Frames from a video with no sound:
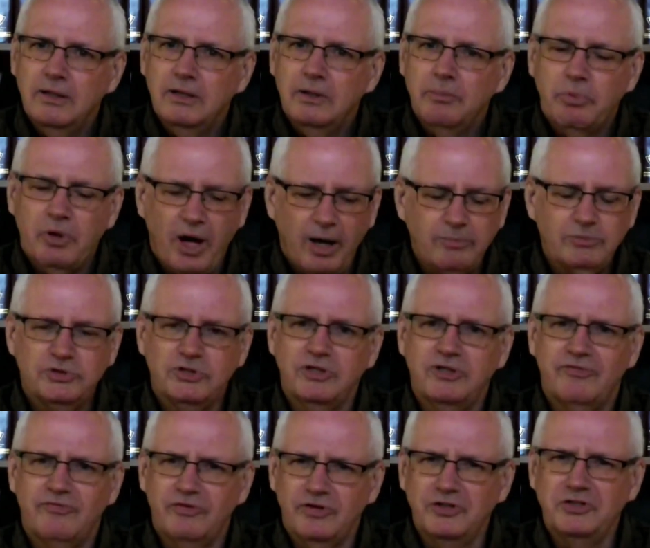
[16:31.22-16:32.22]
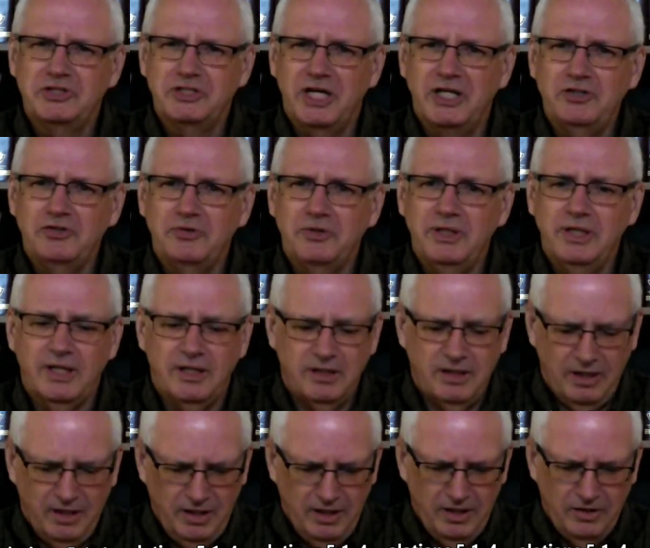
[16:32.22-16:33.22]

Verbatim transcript: The problems in the first century that